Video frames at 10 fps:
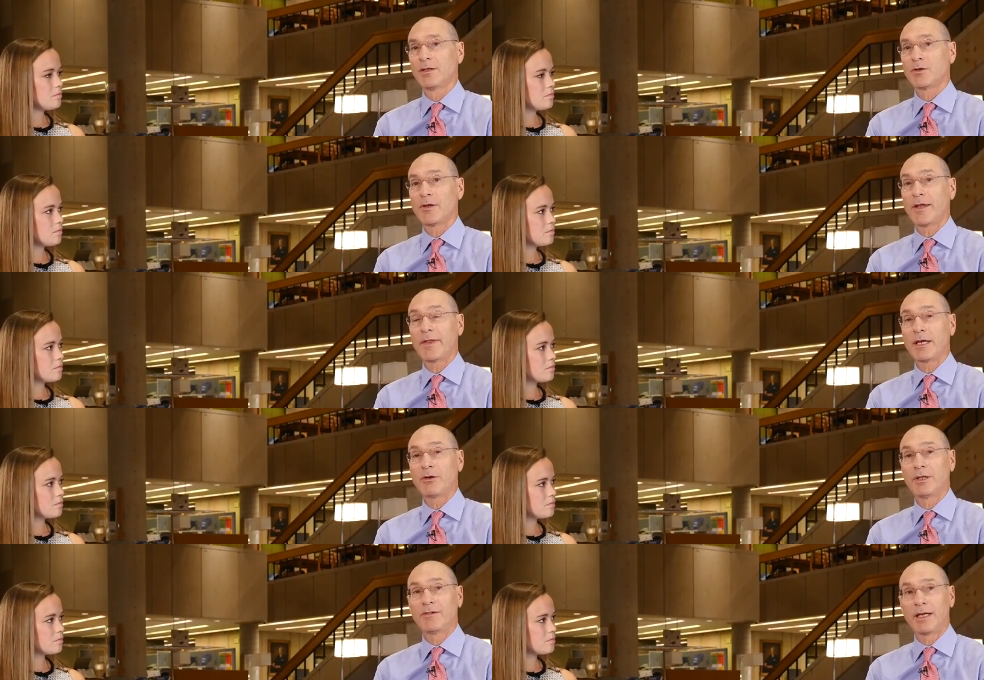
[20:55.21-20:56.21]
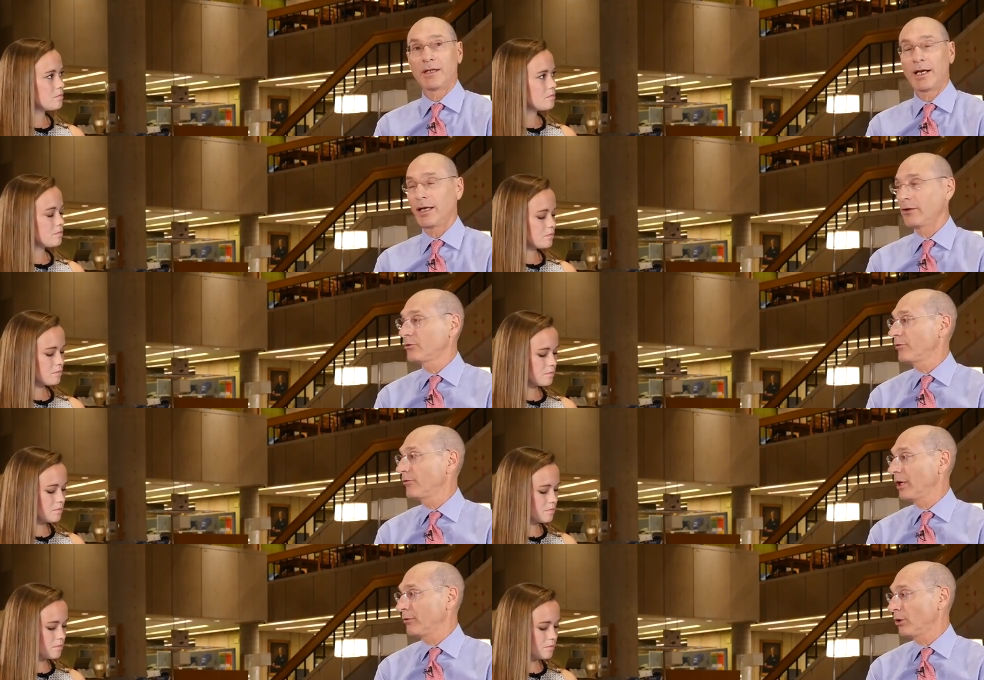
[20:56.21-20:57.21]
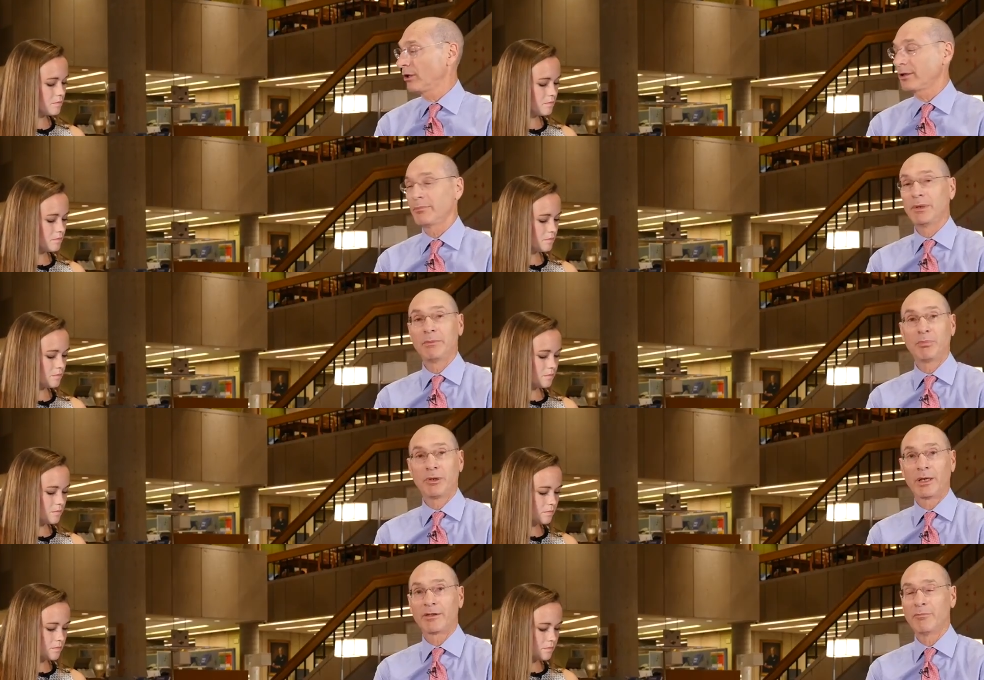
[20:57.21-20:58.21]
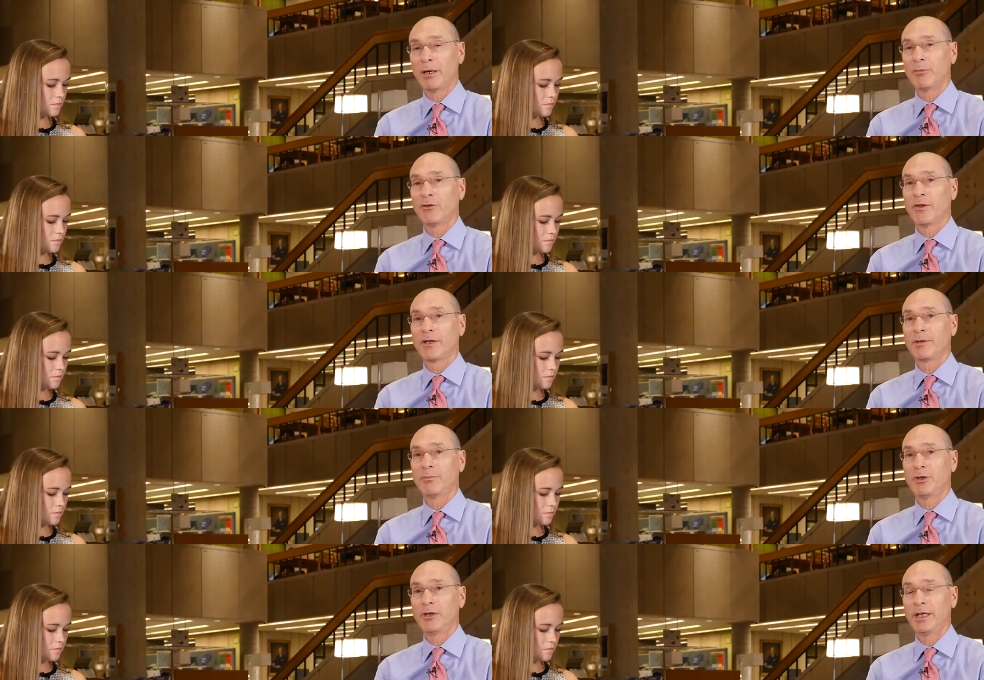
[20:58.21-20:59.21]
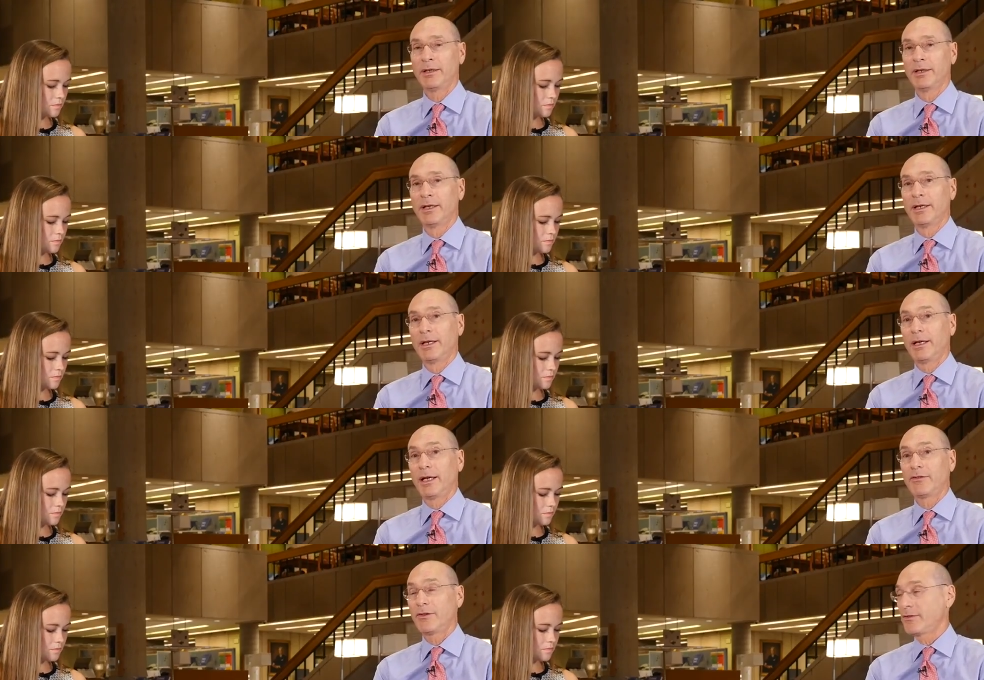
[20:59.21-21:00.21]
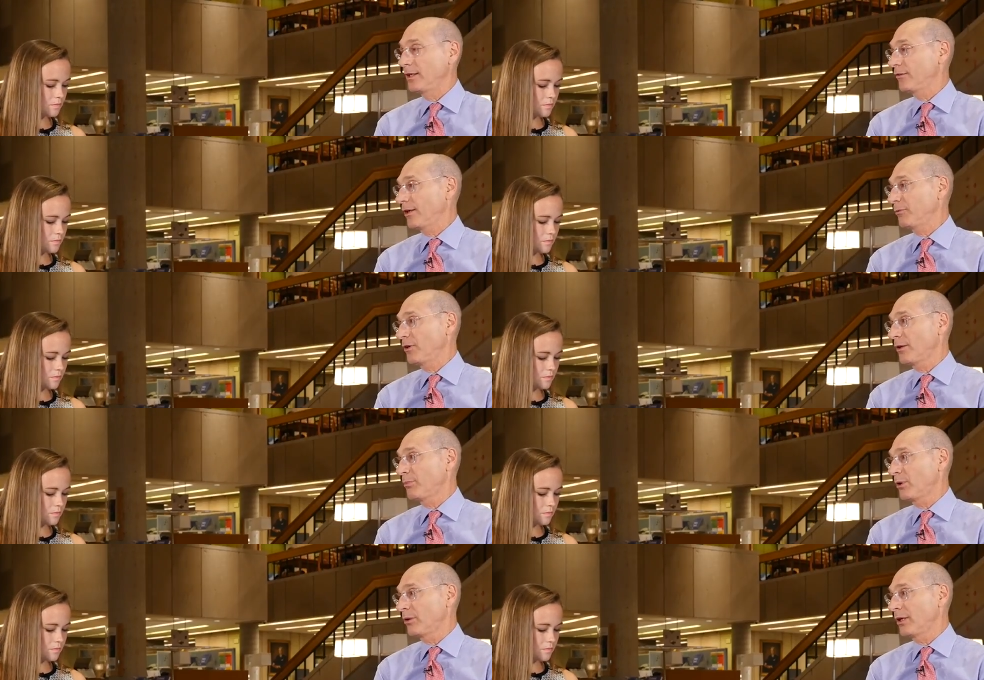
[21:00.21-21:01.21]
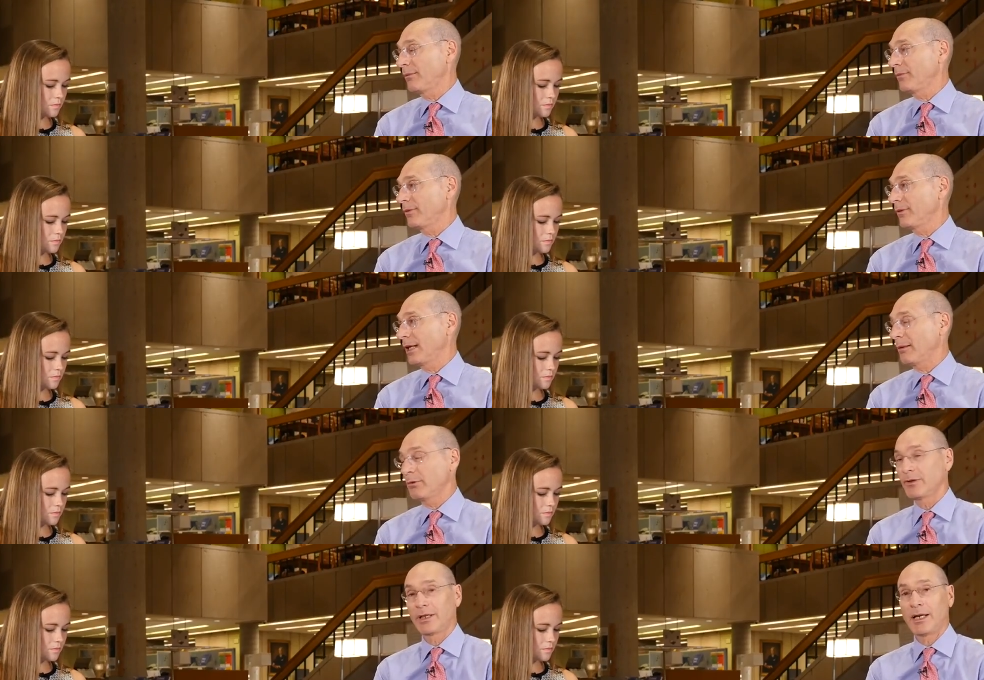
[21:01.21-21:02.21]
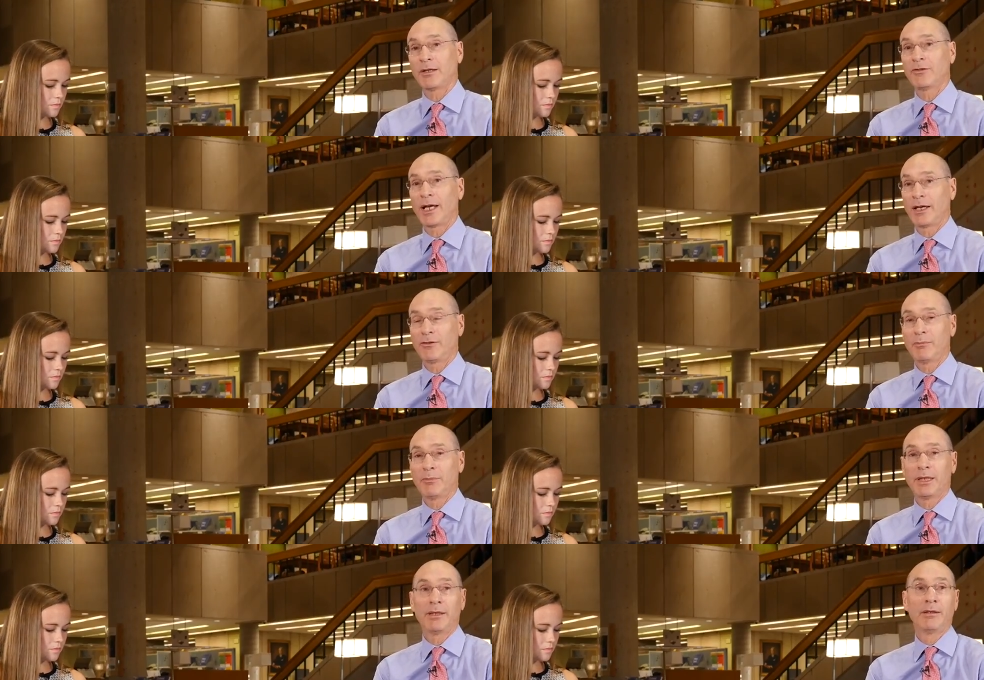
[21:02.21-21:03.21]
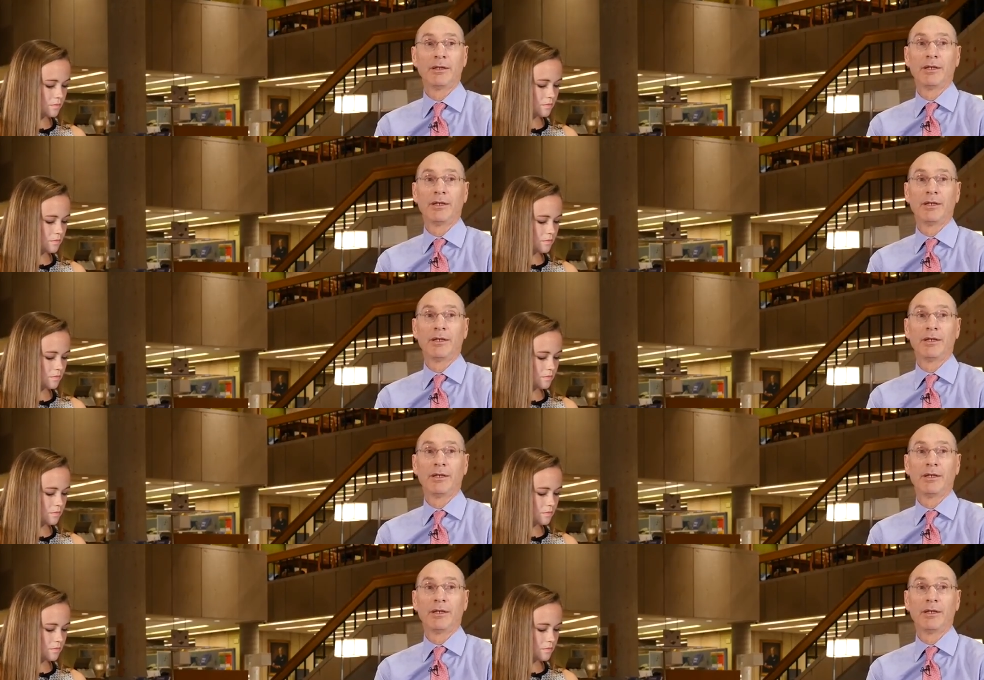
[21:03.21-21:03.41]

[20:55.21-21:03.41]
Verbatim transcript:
Speaker 1: so that they could attend college or find work and be productive members of the community. And since the inception of the program, Hamilton College has admitted